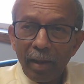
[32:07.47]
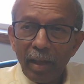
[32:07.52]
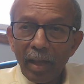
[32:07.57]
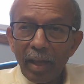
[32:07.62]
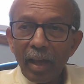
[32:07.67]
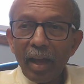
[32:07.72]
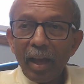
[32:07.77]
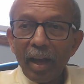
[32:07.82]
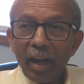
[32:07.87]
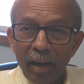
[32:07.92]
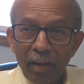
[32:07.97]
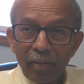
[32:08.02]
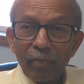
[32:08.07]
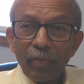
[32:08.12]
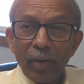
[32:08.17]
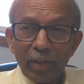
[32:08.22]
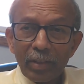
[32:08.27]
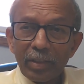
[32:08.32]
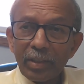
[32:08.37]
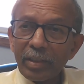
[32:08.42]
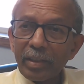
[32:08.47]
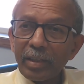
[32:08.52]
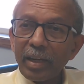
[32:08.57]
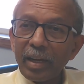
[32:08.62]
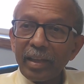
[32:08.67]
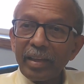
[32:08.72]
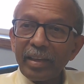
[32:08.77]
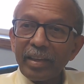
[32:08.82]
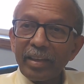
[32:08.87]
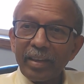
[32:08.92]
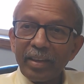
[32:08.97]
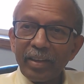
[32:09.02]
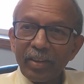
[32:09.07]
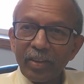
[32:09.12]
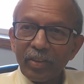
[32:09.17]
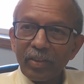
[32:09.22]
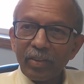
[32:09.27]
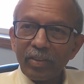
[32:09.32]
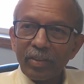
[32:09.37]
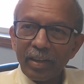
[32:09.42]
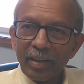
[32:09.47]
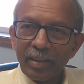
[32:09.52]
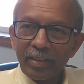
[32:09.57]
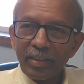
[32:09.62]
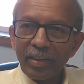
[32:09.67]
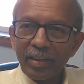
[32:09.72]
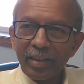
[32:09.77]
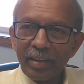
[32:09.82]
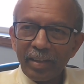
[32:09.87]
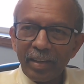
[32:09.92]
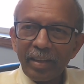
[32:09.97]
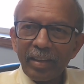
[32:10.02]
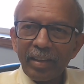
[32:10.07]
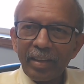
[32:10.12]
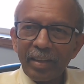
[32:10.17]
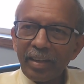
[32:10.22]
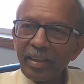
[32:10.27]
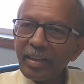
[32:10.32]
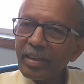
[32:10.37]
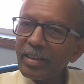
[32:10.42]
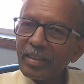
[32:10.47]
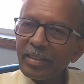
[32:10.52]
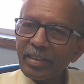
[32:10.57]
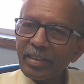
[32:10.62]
Unfortunately, it is